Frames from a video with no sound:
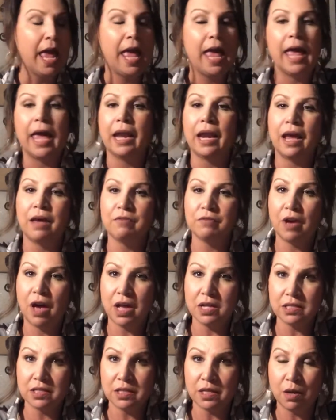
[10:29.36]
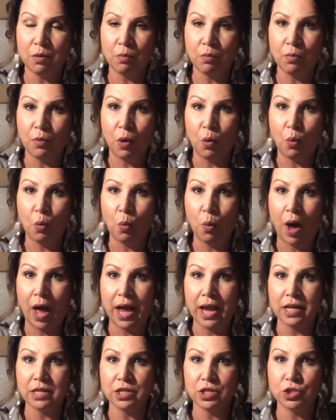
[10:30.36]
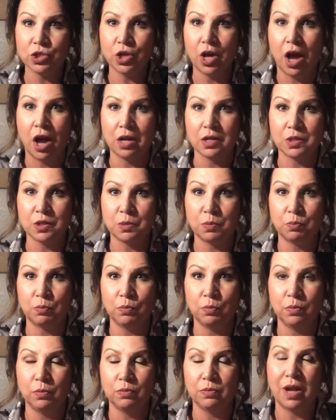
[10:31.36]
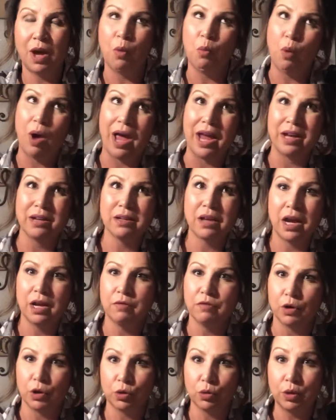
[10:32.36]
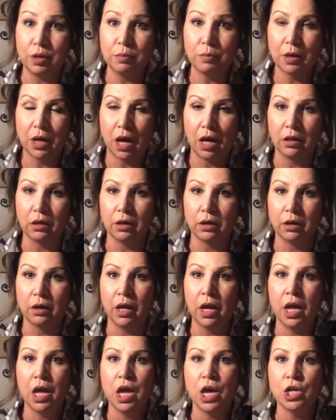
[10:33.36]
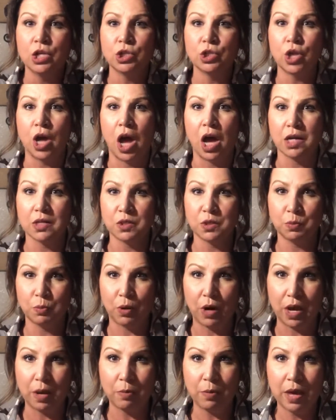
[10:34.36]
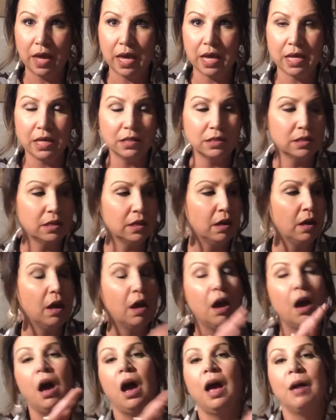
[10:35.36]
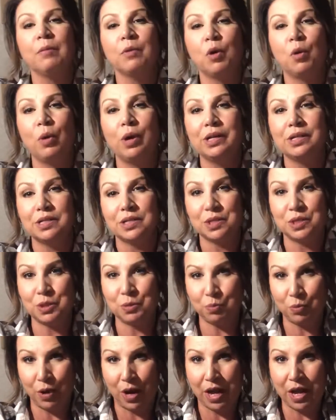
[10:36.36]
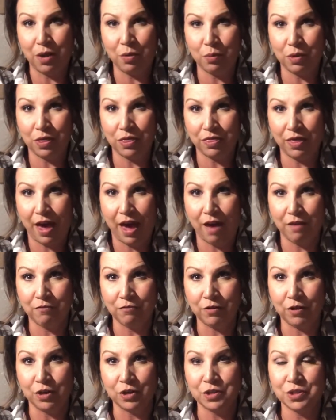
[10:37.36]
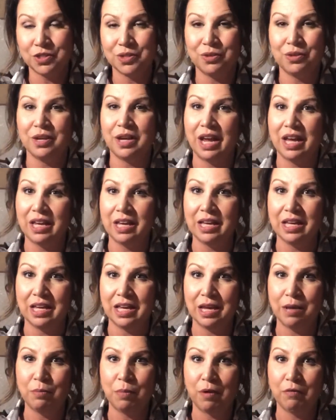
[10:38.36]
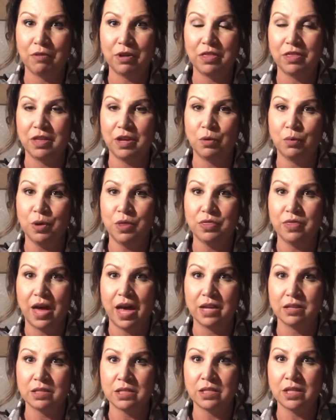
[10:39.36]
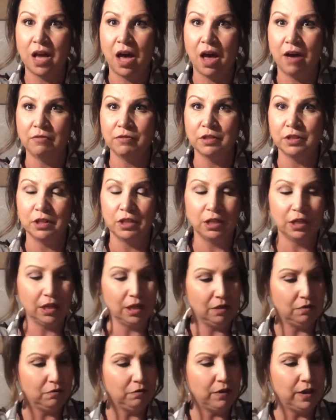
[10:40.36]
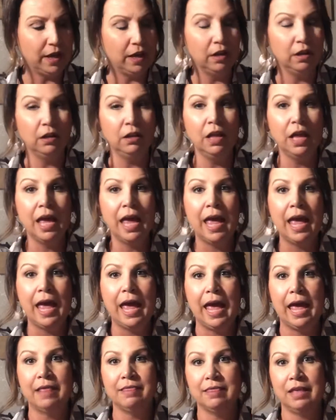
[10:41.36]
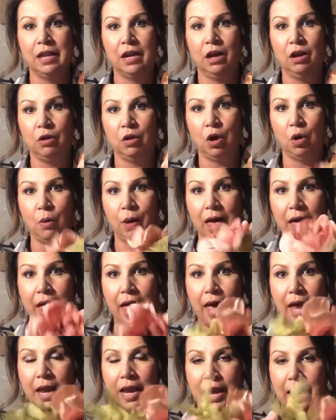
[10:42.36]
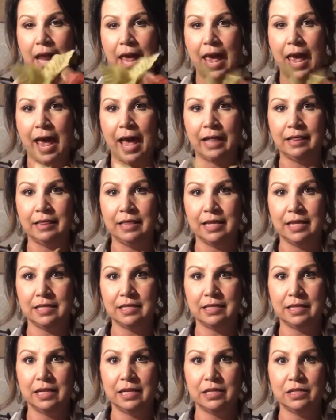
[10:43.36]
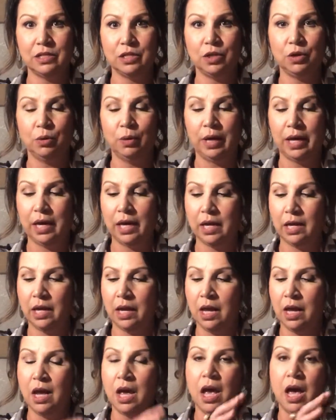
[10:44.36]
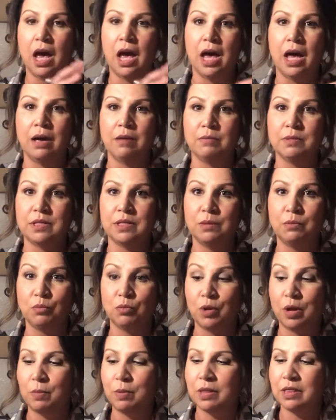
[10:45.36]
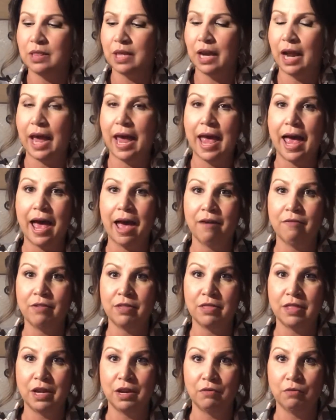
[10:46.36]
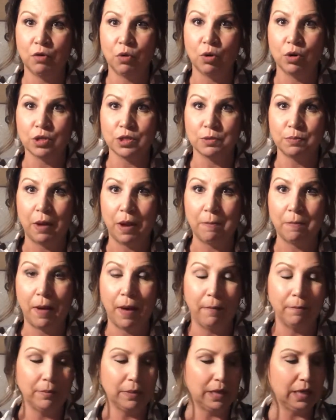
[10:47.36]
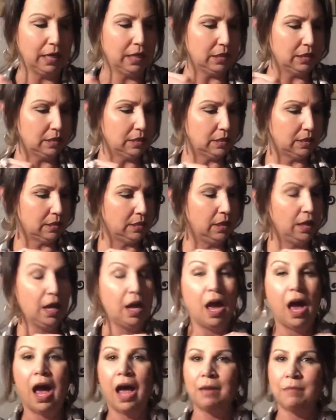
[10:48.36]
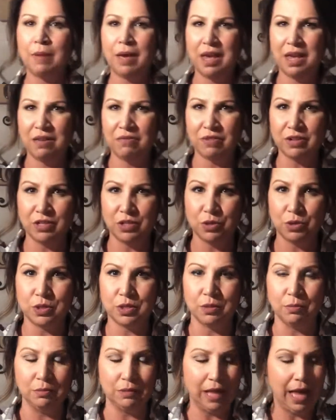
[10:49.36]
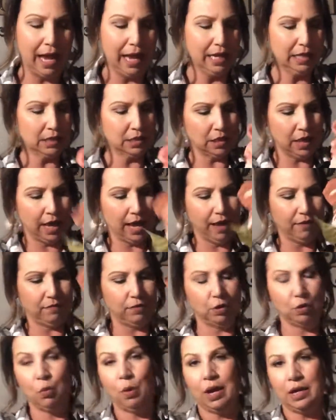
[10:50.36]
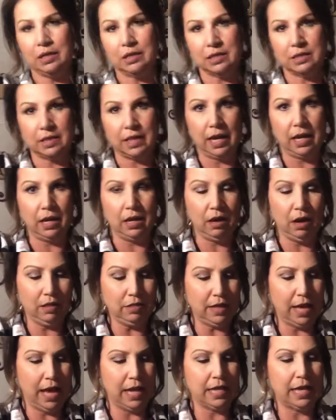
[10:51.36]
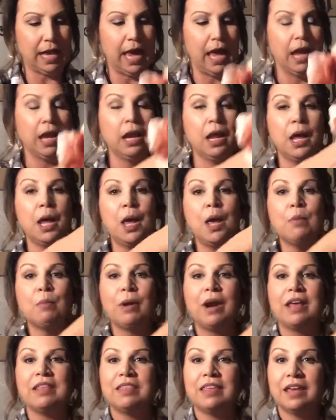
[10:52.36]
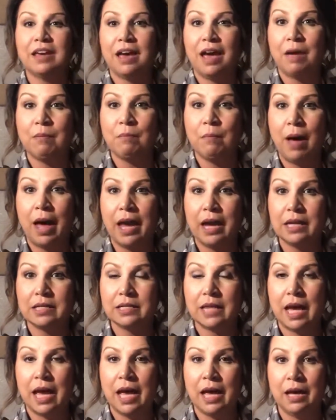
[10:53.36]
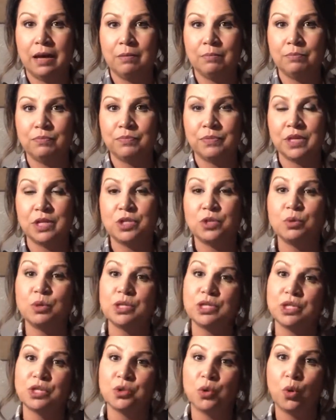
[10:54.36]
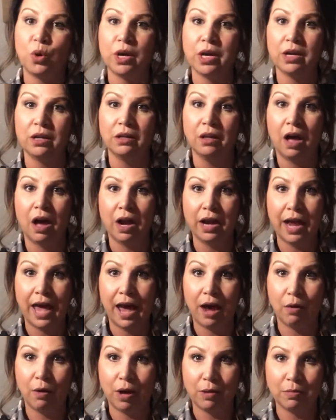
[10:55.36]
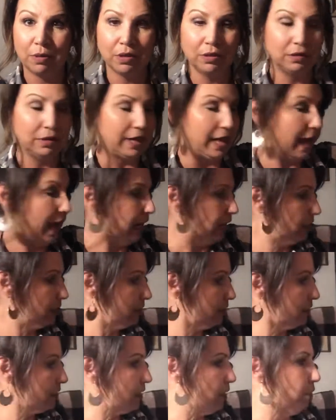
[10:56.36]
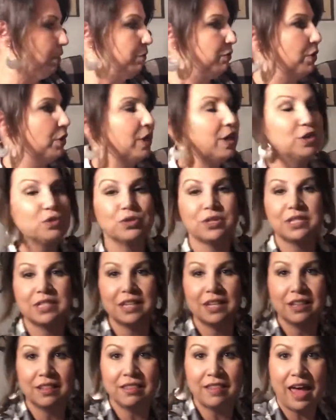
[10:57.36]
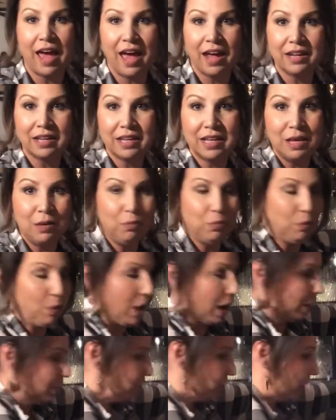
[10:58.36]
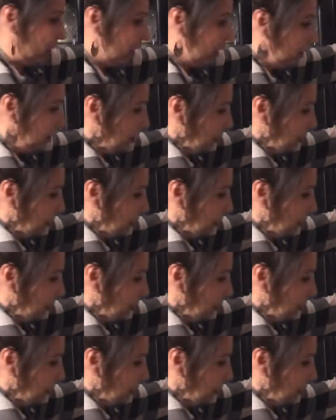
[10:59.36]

And I've got some white chalks, not white, kind of a cream colored chalk spray paint. I'm going to spray it with that first so that I can keep everything with that soft look and feel. And then I'll go ahead and add this into it um, some ribbon that I have, and then of course my pumpkins. I may even do some lights. I haven't quite decided on that yet, but I think I might um, do a tutorial on how I build that. So if you're interested in that, keep watching.